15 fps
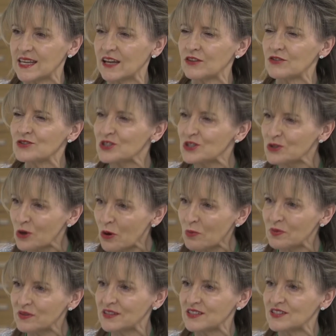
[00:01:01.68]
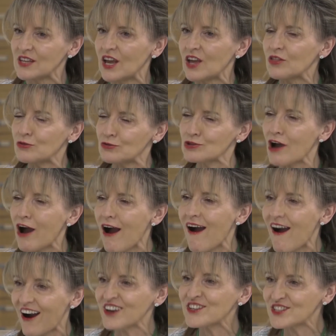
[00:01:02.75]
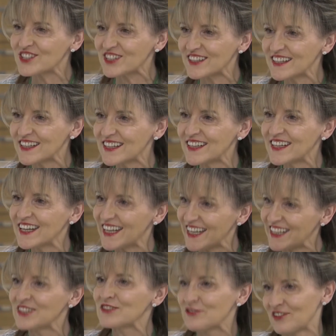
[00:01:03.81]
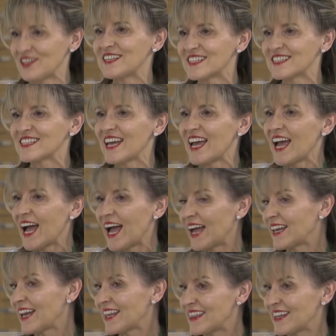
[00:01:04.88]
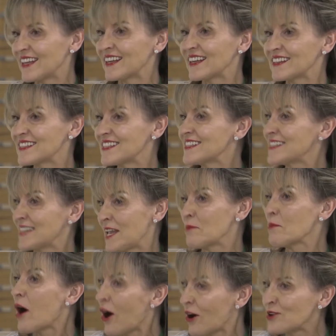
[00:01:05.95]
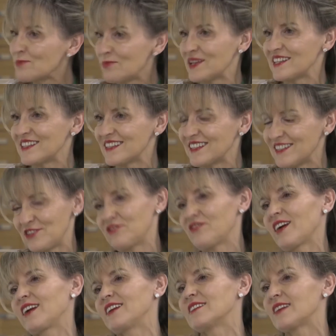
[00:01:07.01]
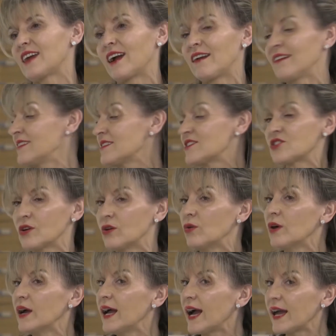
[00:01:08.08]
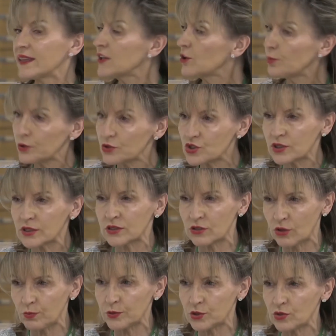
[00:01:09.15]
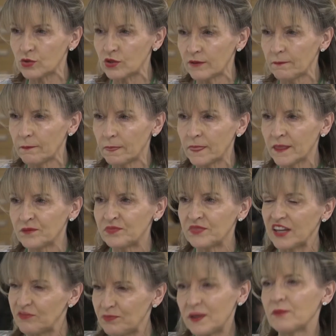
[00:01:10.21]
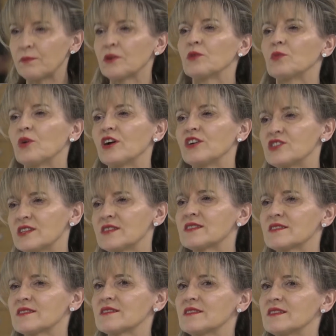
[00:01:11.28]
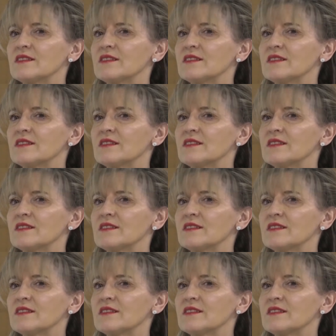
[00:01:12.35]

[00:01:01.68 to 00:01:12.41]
there, there's an openness, there's a heart in Greece, and I think it's the same heartbeat that you find in Ireland. So I think you're pushing it an open door. Mm-hmm. If people were just,